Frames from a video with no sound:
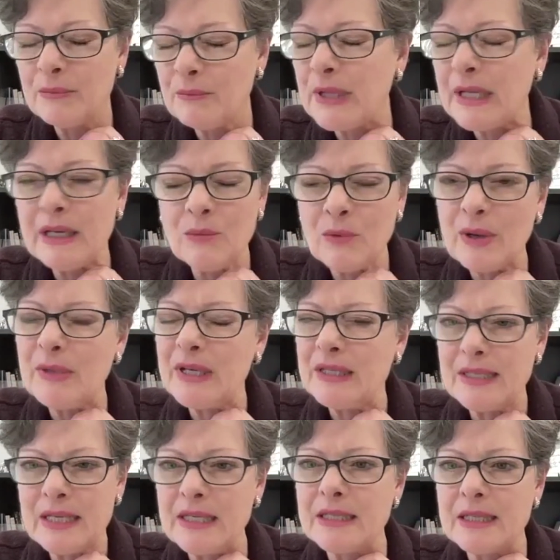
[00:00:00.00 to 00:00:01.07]
many women
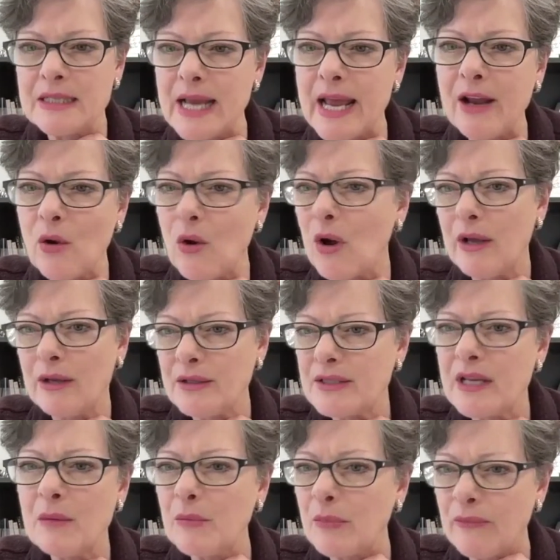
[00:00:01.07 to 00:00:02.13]
tend to take on
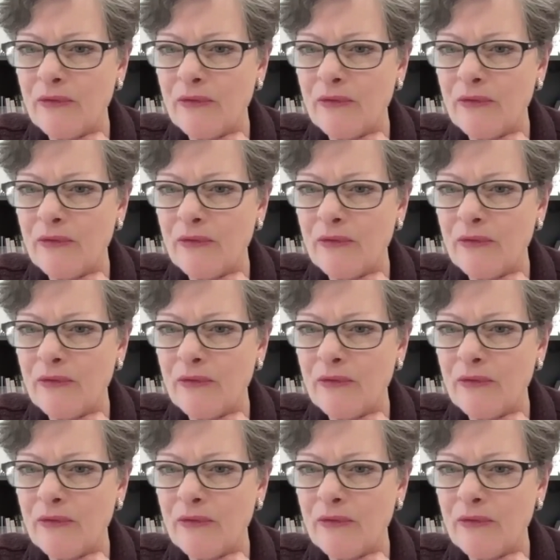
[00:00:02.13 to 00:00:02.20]
some